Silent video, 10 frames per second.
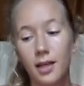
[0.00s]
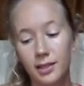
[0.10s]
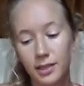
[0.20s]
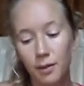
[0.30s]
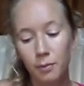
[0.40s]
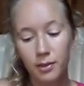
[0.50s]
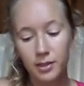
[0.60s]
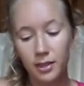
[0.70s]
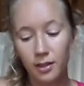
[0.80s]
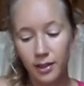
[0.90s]

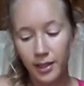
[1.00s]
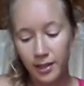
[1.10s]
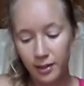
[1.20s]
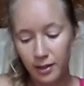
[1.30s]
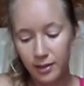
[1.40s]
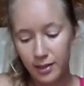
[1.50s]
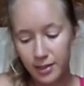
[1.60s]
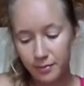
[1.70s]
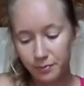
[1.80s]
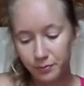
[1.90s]
Examples are
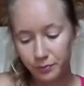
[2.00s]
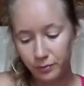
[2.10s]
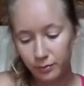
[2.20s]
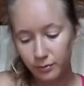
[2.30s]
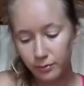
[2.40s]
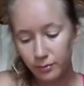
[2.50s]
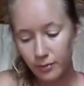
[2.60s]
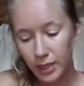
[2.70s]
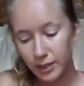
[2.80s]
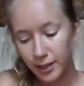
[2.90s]
endless.
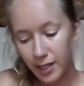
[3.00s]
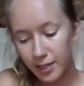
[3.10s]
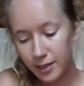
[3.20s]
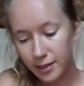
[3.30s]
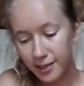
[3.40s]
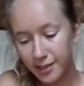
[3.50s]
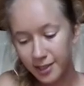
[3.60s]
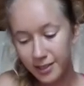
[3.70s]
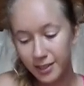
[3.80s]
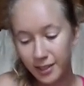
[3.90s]
Case
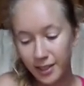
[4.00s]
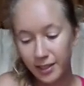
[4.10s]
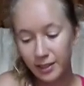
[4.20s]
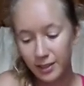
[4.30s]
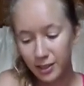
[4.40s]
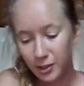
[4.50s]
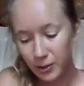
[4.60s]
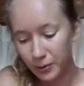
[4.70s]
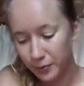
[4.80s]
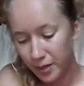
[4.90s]
studies are endless
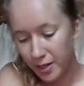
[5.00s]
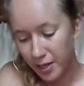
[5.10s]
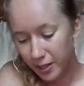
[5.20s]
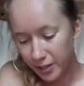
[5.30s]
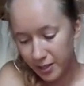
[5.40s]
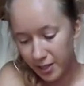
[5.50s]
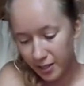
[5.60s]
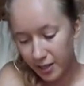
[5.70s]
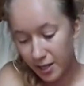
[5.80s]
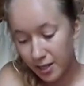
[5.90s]
too can
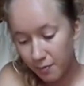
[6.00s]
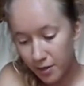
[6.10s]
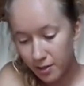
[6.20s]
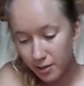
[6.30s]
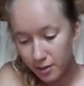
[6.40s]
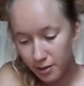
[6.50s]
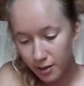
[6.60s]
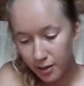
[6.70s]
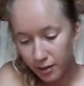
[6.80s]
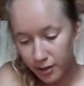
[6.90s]
take any message
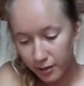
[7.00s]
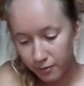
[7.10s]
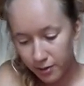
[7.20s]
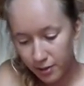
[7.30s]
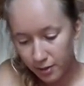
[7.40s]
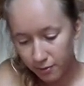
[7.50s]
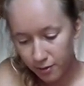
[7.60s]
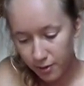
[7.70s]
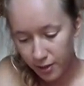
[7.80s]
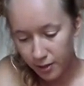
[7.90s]
that I have received
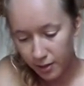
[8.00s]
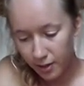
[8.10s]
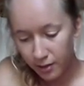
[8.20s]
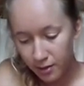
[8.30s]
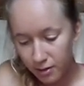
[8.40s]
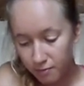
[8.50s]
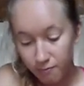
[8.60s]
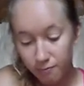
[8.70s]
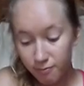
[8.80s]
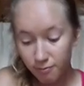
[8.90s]
today and
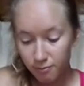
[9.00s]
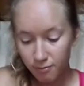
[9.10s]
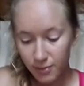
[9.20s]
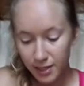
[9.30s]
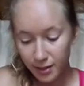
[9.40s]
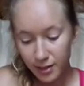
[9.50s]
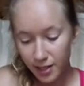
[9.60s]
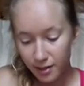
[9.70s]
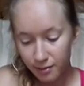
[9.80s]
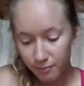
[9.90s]
study
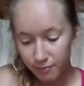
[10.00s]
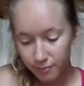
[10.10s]
it.